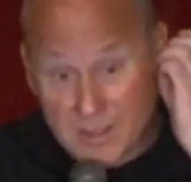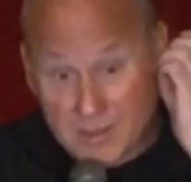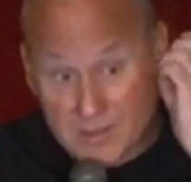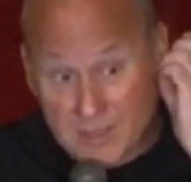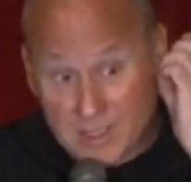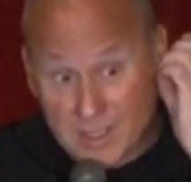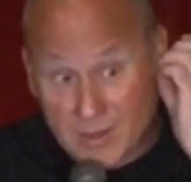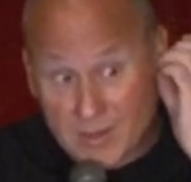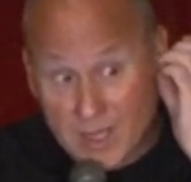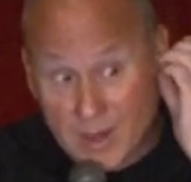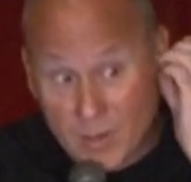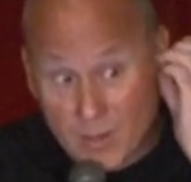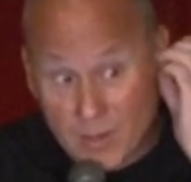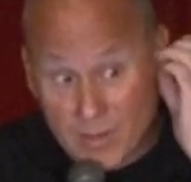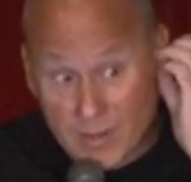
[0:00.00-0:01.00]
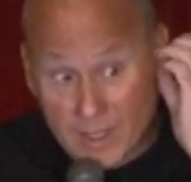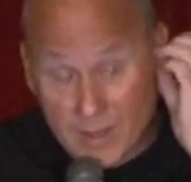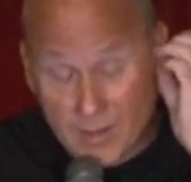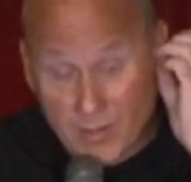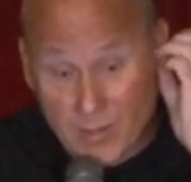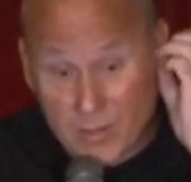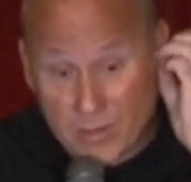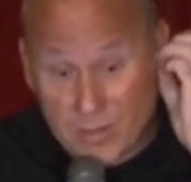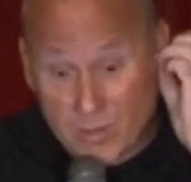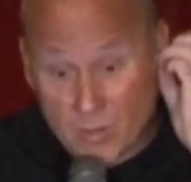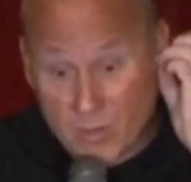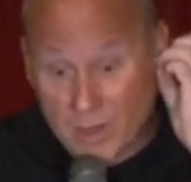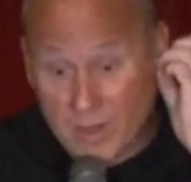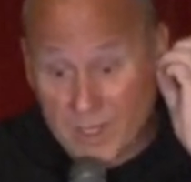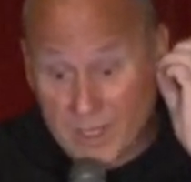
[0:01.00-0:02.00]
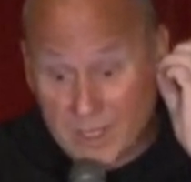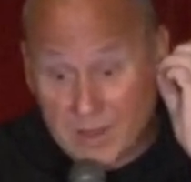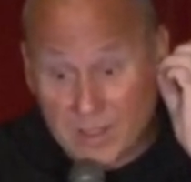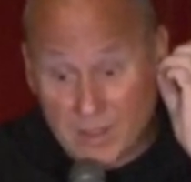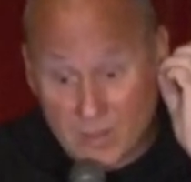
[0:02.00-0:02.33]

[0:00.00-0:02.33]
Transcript: And you say you can't wear that, although you can wear anything